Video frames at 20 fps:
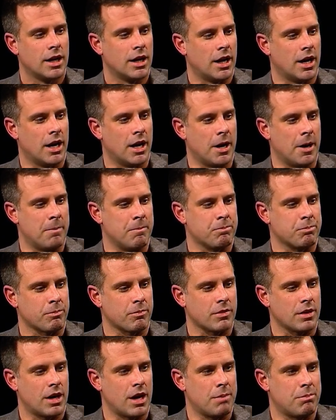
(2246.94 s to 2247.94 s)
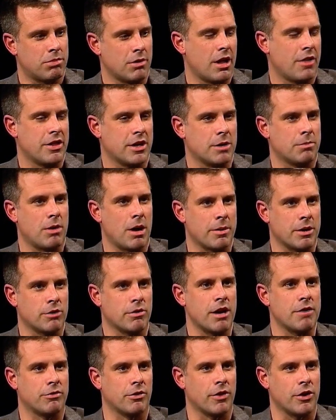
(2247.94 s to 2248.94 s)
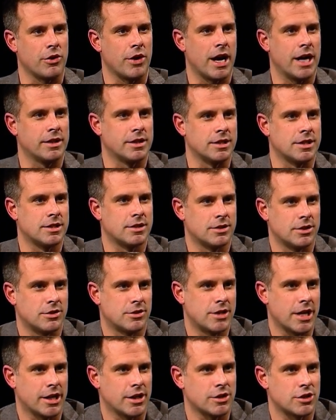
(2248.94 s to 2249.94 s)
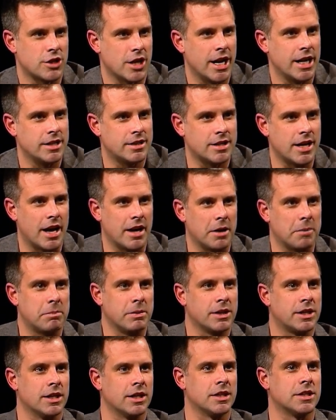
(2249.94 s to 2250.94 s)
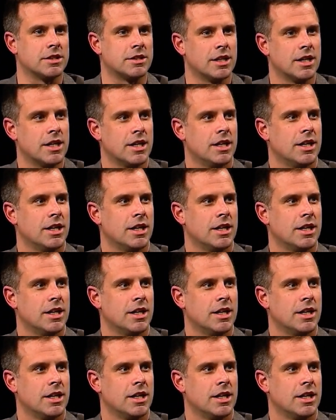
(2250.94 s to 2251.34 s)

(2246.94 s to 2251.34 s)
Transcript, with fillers: um, I, I, think you're probably grateful that you had this this second chance at it because